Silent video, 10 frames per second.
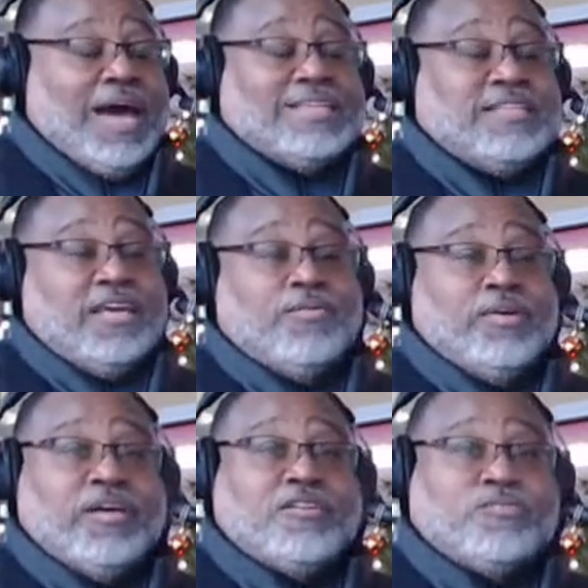I tell you
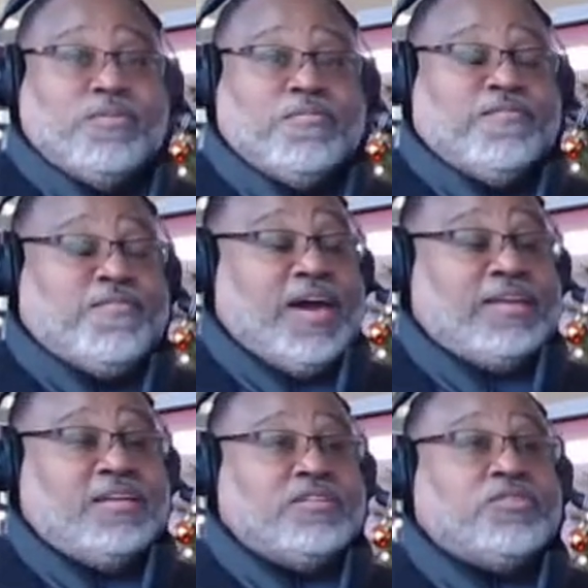what else we
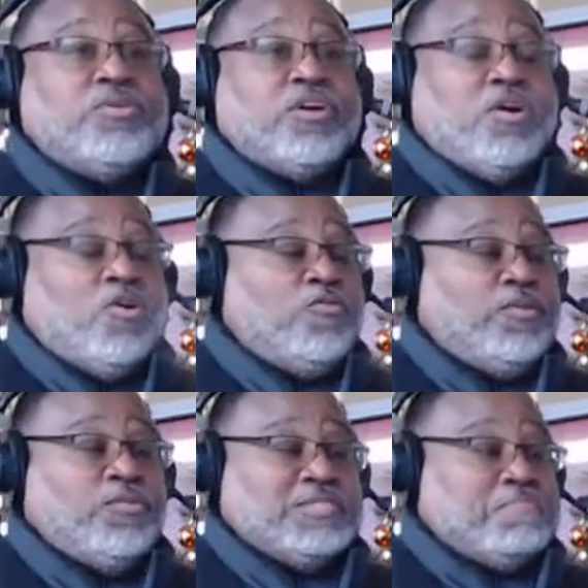provided during
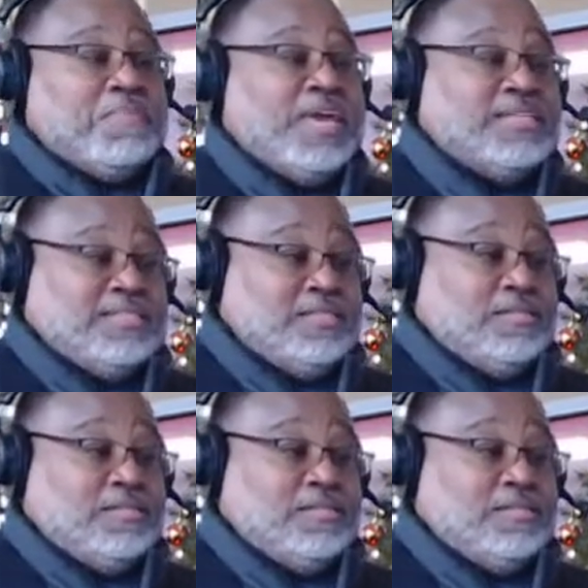COVID was amazing.